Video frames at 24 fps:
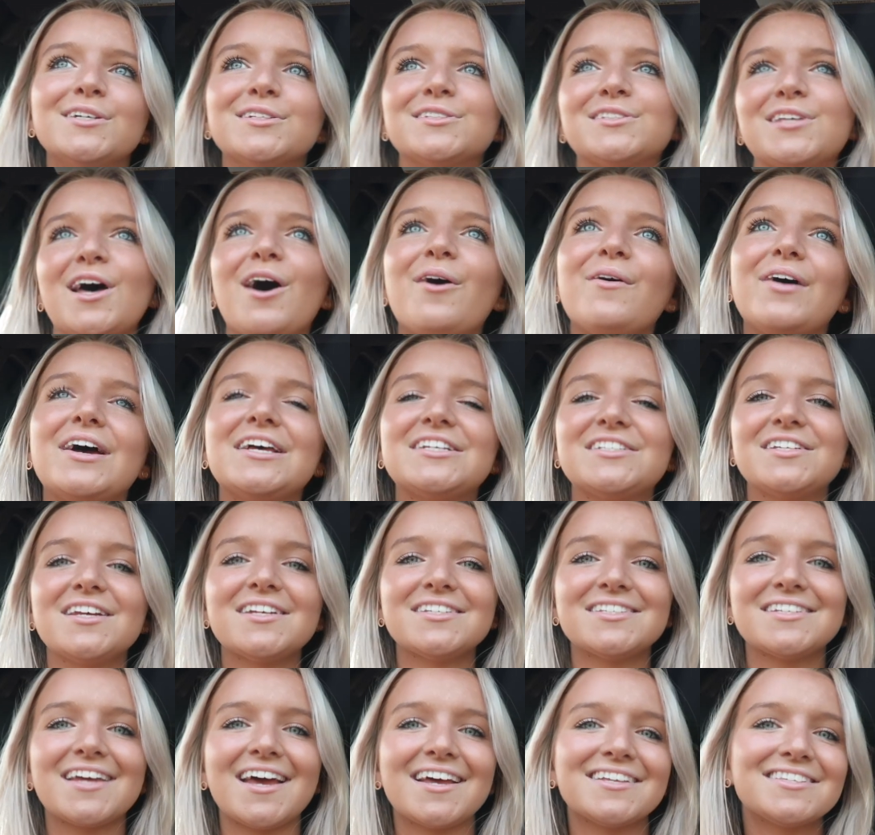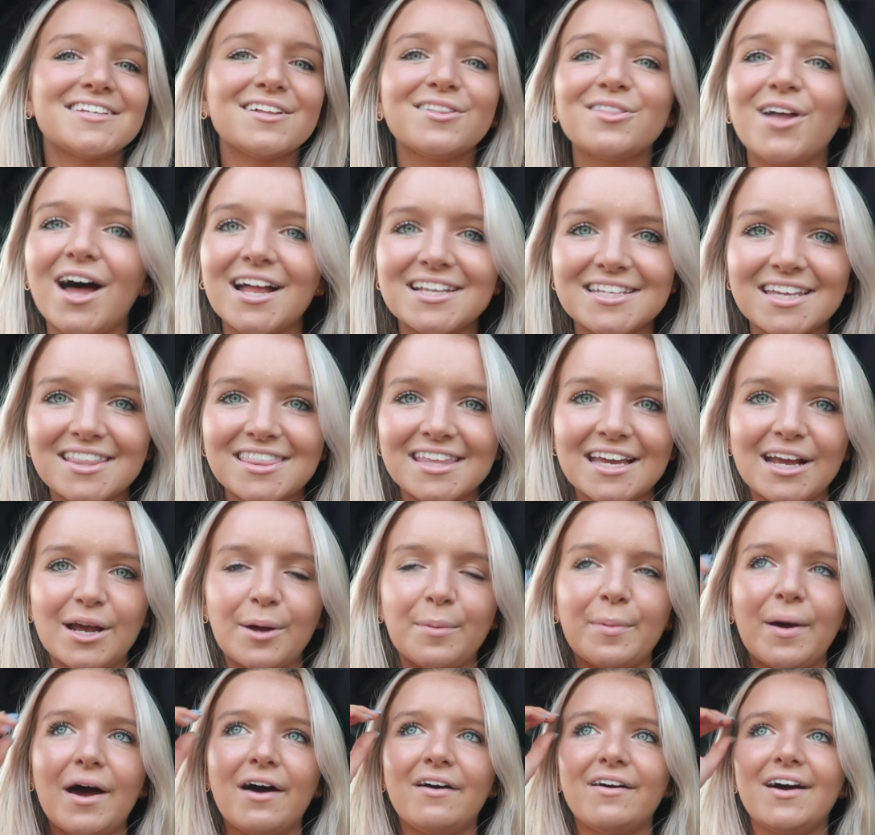So it's just, it's a lot to think
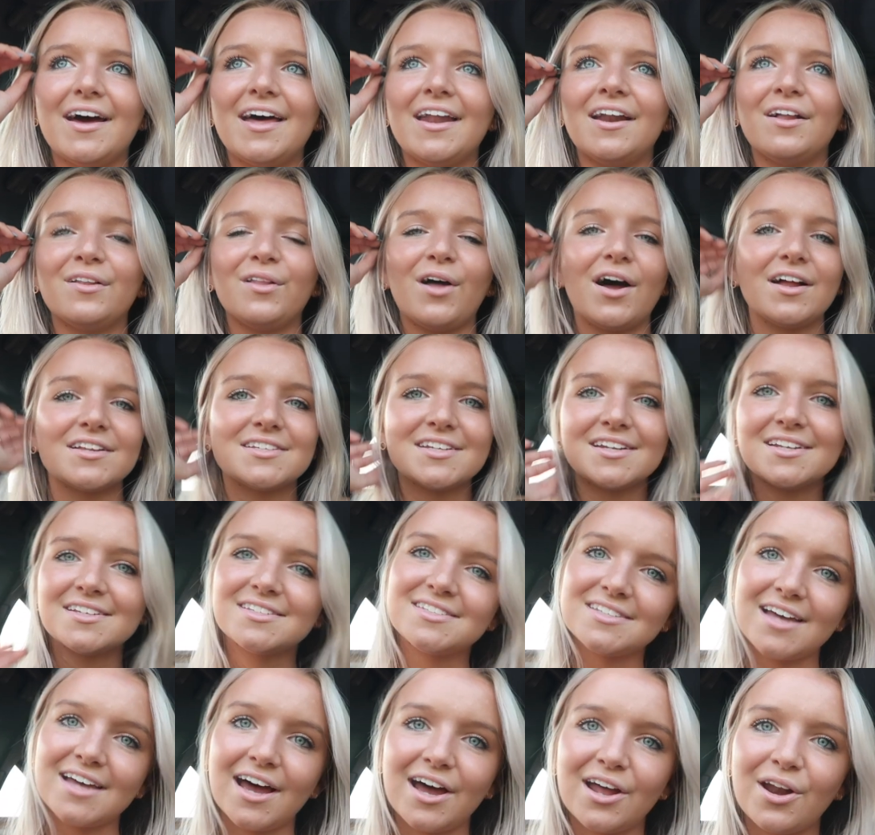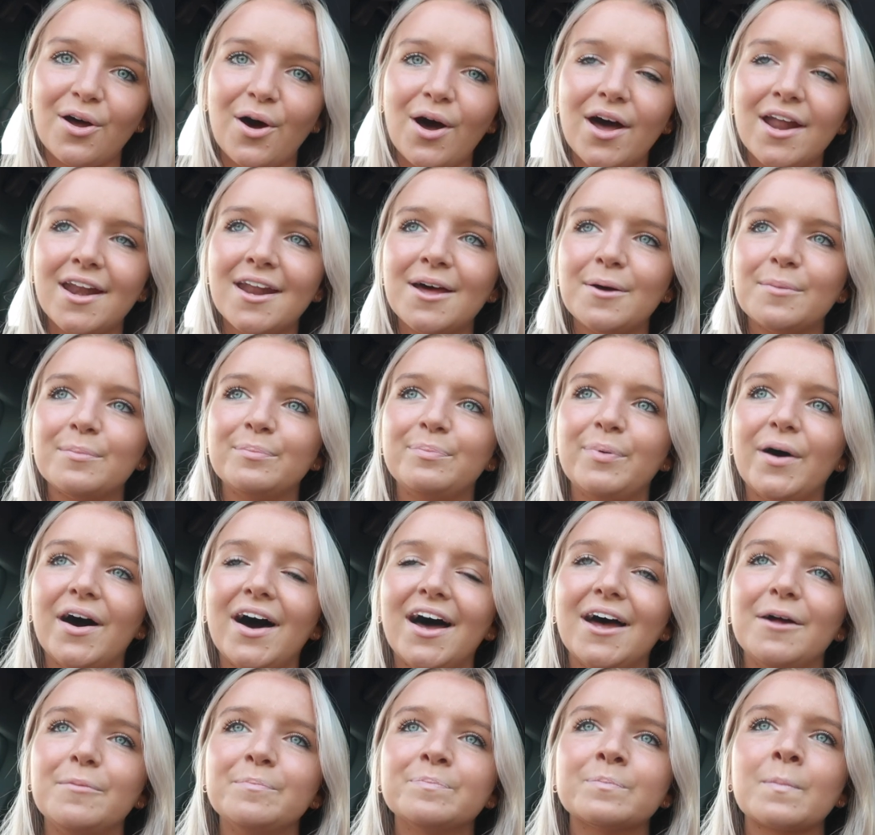about and a lot to decide on.
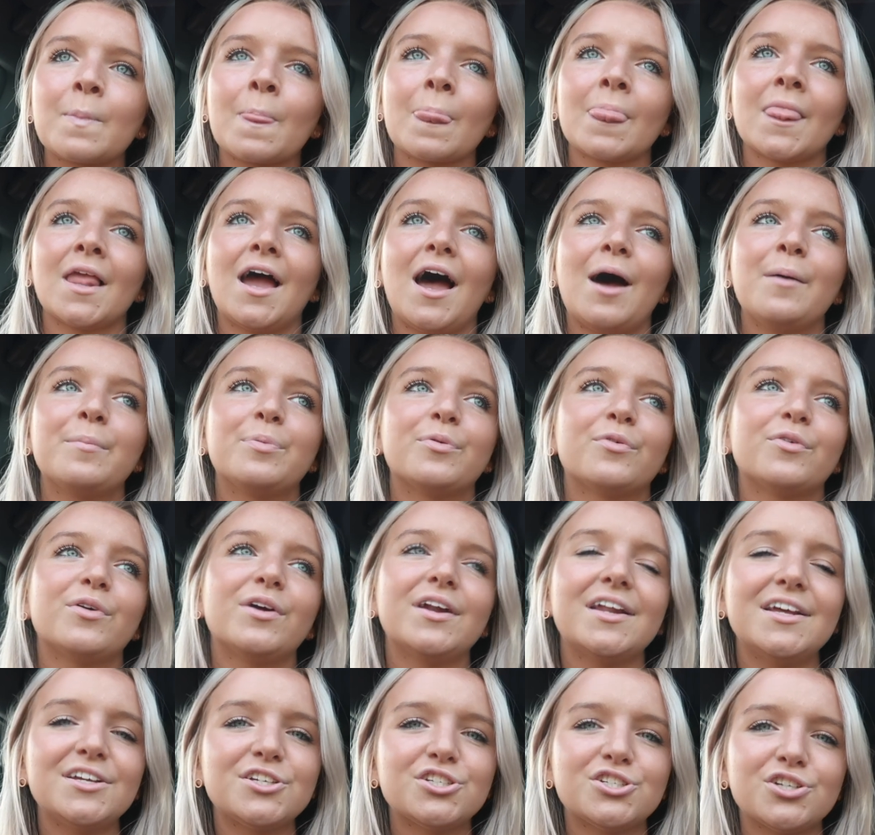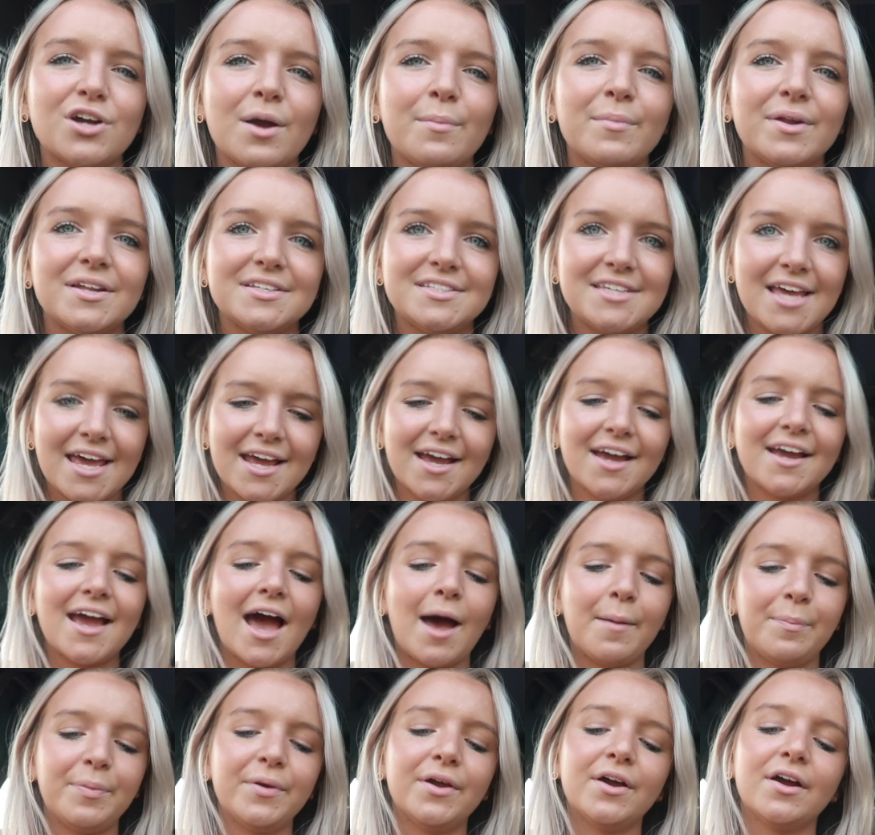But I'm pretty sure I'm going to take a
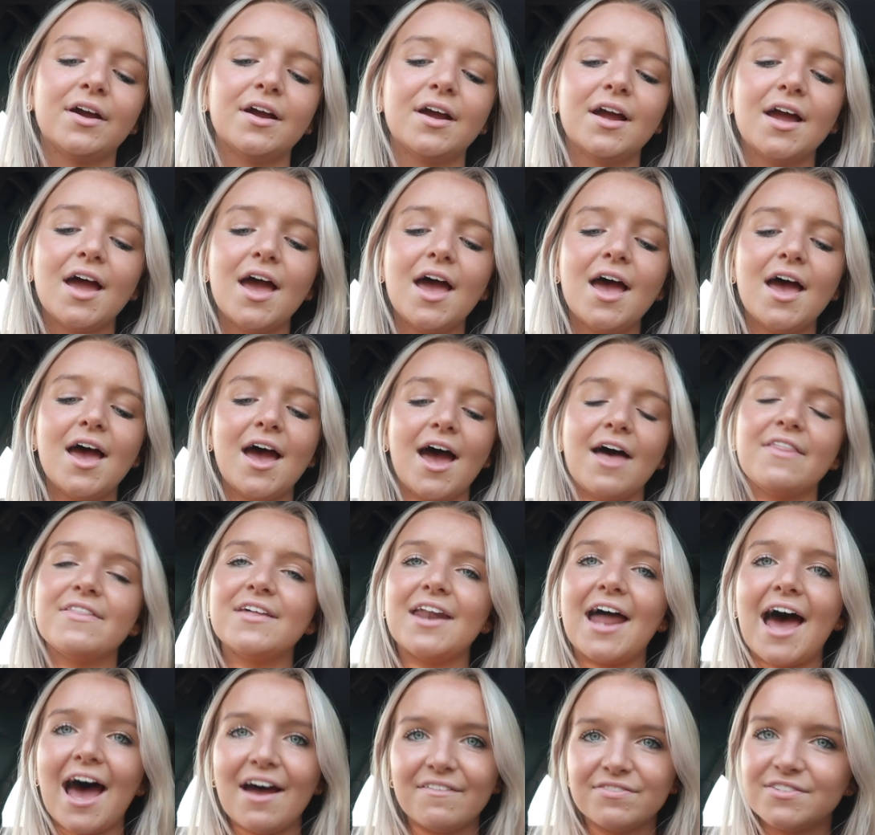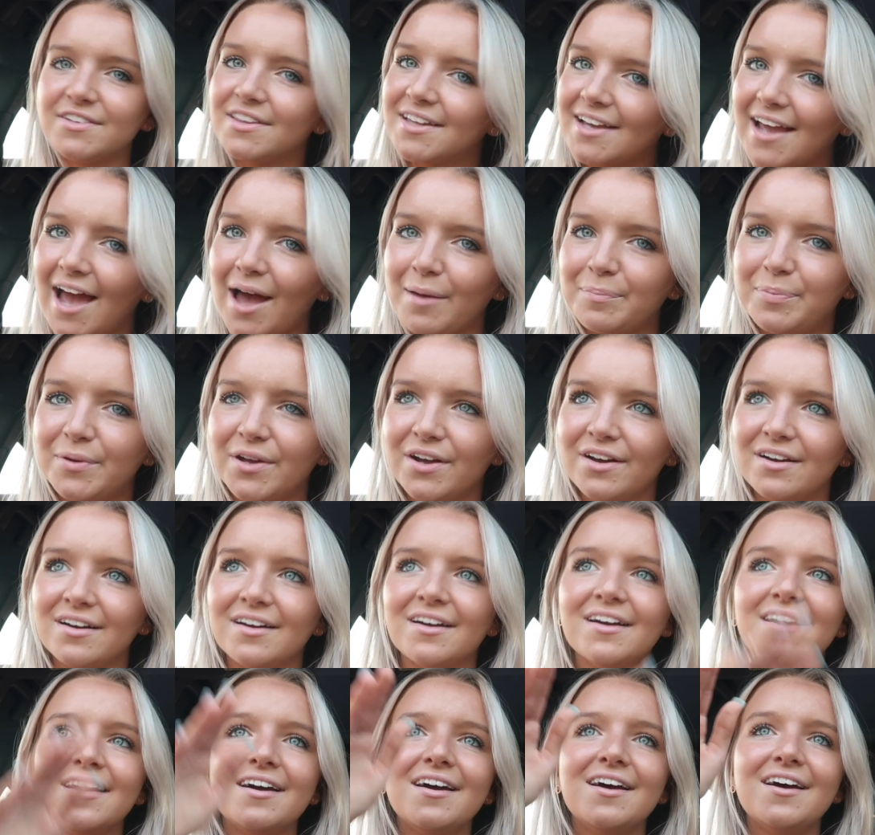gap year. And then after the gap year,
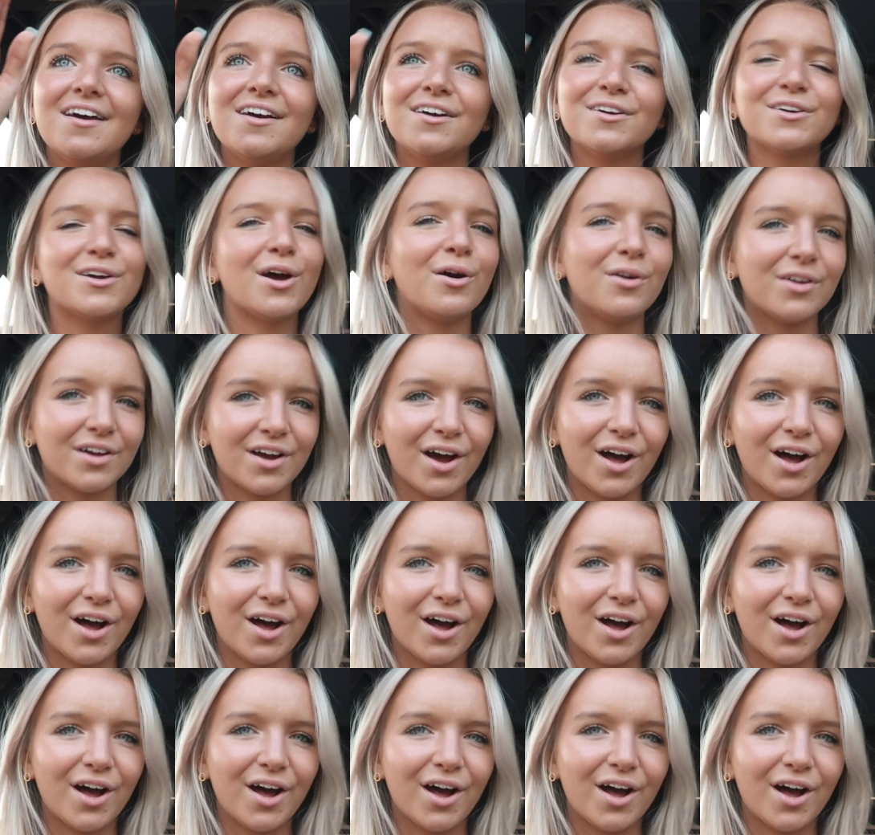go to